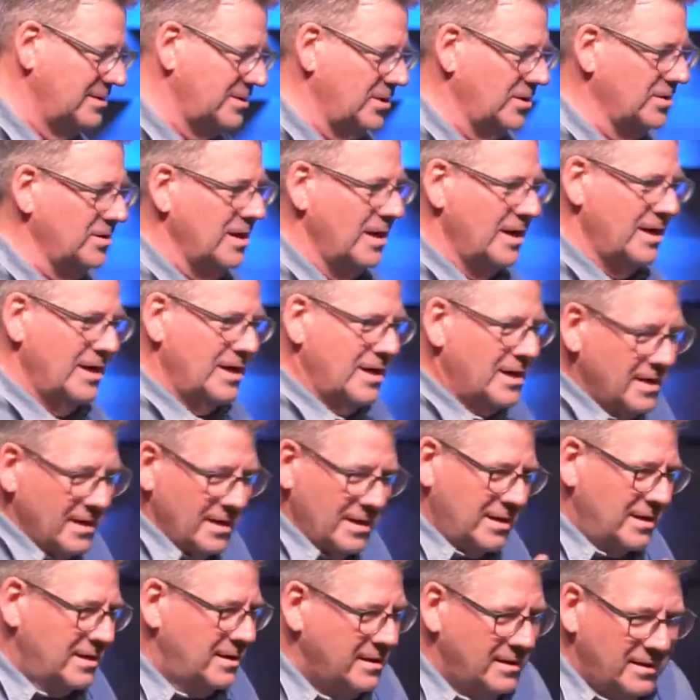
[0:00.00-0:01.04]
So,
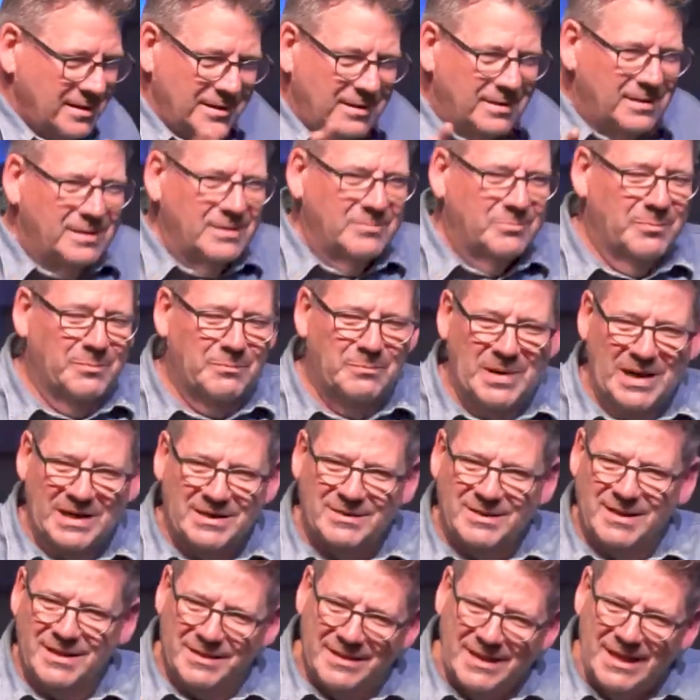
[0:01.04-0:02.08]

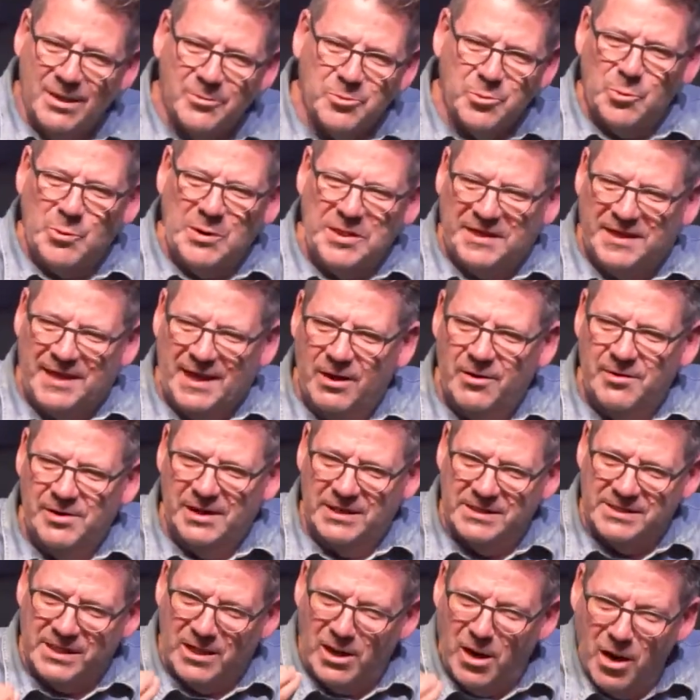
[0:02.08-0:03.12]
but the thing with curry
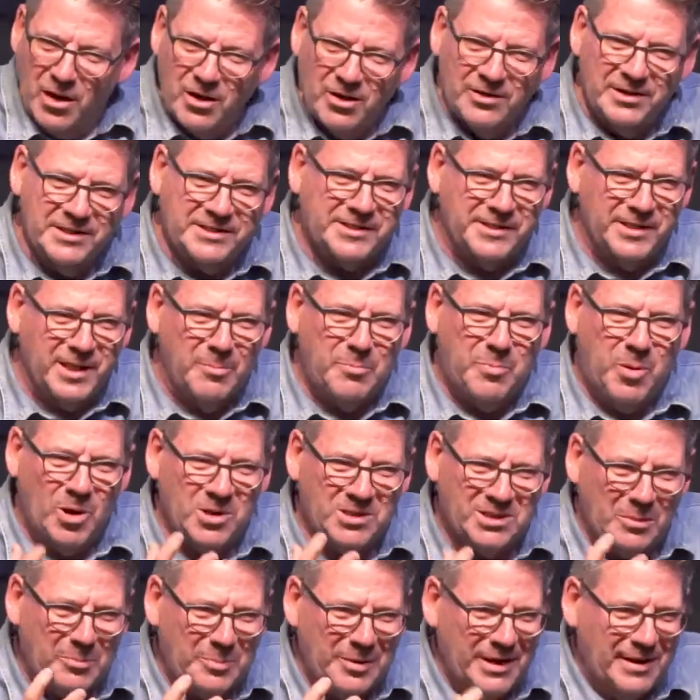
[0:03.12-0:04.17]
is the longer it's in the
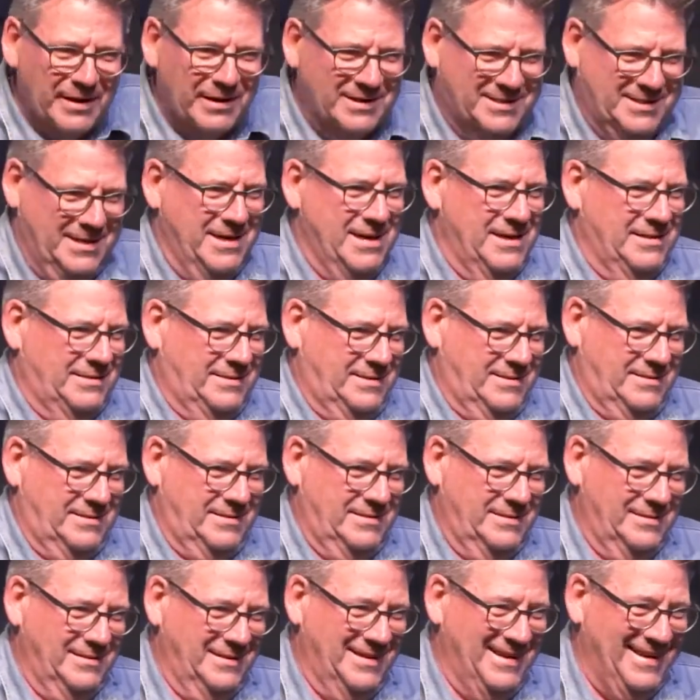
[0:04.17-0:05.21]
pot, the better it tastes
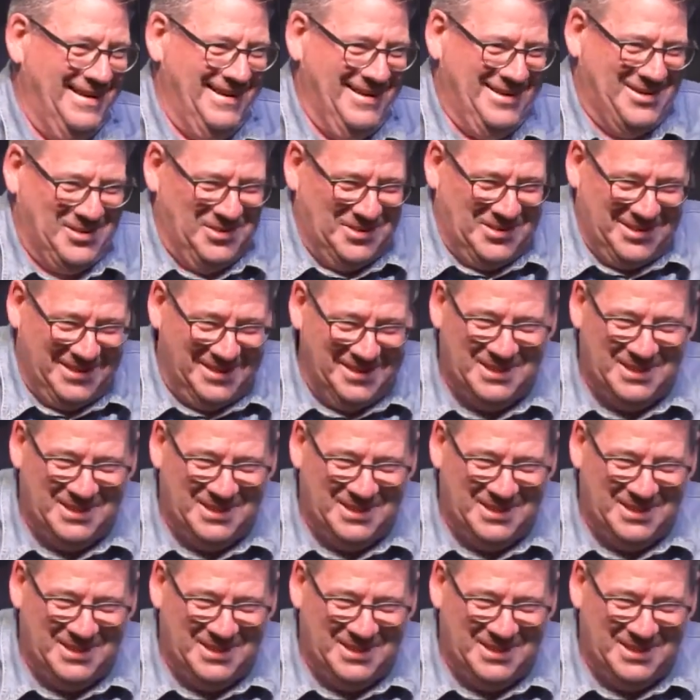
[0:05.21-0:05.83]
because